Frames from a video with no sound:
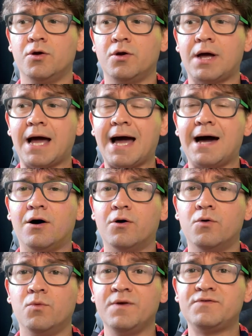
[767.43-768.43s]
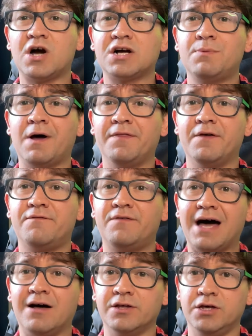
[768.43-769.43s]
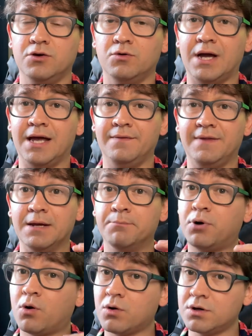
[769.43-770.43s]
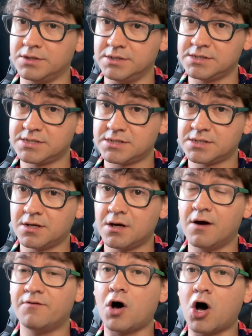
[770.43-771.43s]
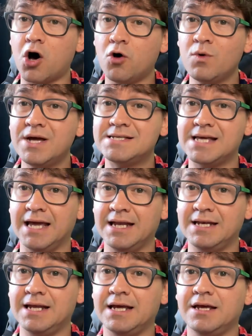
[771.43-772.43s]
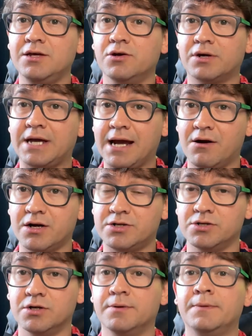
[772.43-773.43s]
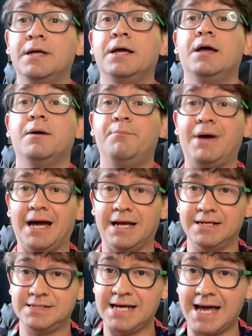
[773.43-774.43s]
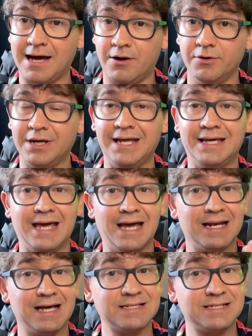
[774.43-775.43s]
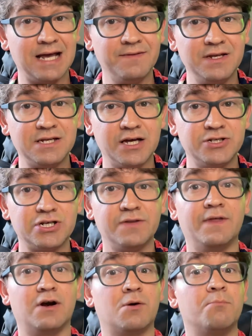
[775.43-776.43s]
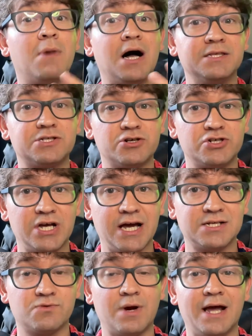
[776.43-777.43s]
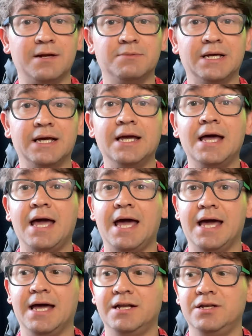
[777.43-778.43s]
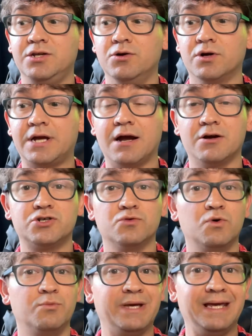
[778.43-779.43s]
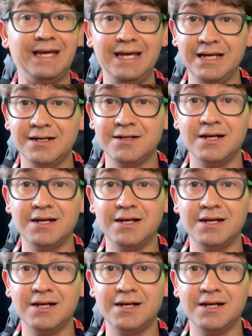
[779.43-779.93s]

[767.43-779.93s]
how we've talked about the value and the importance of always ending your character back in town. He cannot stay in the dungeon, there are monster checks randomly, and your character will be eaten